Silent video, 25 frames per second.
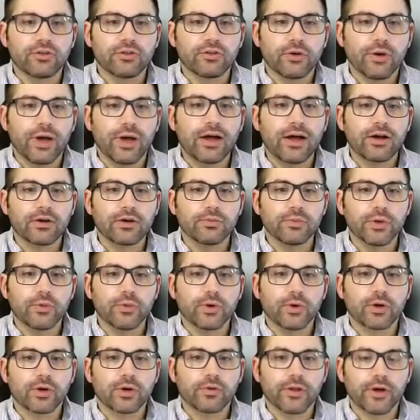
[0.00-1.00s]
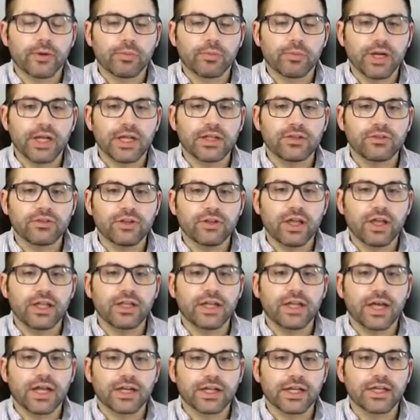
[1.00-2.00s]
So how can we work with our brains
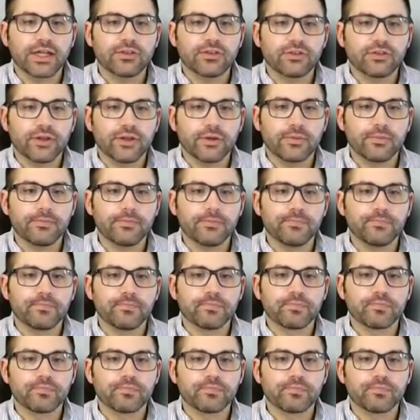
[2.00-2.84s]
and not against them?